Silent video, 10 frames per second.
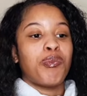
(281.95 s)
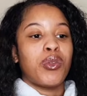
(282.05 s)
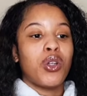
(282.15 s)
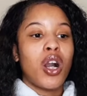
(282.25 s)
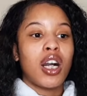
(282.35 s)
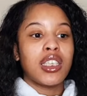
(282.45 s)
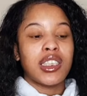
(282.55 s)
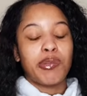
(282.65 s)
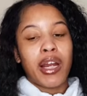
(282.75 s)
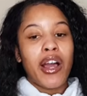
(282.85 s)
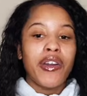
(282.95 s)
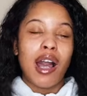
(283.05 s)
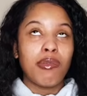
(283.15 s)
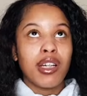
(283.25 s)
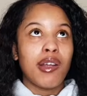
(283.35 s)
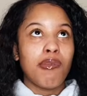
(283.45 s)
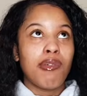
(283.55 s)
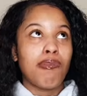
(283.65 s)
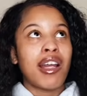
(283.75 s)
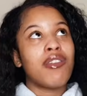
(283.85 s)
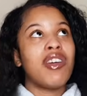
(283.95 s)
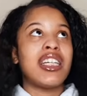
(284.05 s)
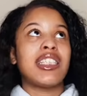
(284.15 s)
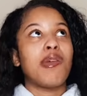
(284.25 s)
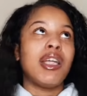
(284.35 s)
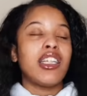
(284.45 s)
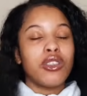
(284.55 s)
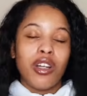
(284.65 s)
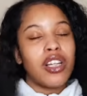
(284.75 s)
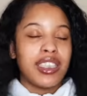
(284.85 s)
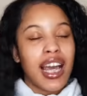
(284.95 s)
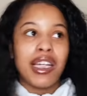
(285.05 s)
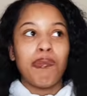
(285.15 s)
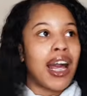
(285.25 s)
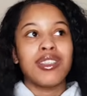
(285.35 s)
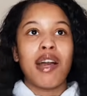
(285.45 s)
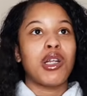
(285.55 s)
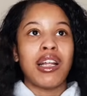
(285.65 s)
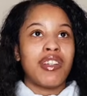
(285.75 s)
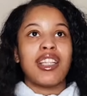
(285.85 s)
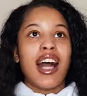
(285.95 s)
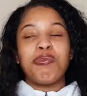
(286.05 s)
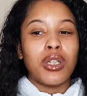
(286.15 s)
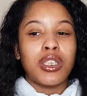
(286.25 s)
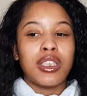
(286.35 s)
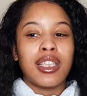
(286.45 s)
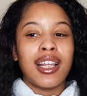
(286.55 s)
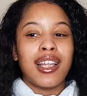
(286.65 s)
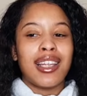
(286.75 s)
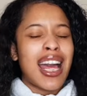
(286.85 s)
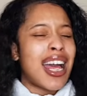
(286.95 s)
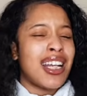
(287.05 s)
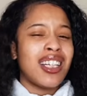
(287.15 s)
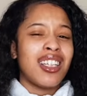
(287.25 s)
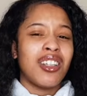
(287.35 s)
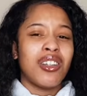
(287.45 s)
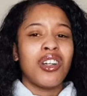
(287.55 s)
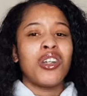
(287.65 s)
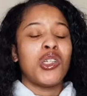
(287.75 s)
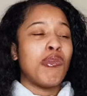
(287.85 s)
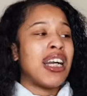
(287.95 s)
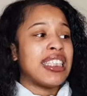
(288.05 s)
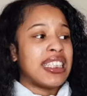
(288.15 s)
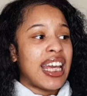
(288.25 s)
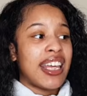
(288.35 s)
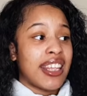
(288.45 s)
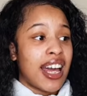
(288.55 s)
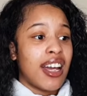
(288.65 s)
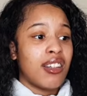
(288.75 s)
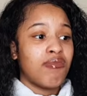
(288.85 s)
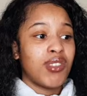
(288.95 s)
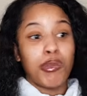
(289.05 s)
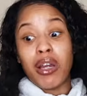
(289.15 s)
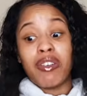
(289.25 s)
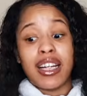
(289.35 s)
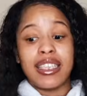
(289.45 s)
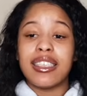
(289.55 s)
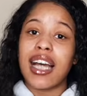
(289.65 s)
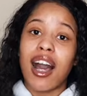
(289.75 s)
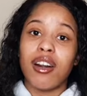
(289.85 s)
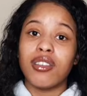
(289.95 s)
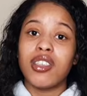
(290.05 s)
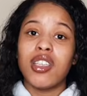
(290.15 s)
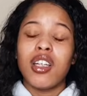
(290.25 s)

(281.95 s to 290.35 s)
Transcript: you can't just be like, oh, I'm gonna manifest $1 million, yeah, £1 million, I'm gonna manifest that. Because then you might say that, you might write it down,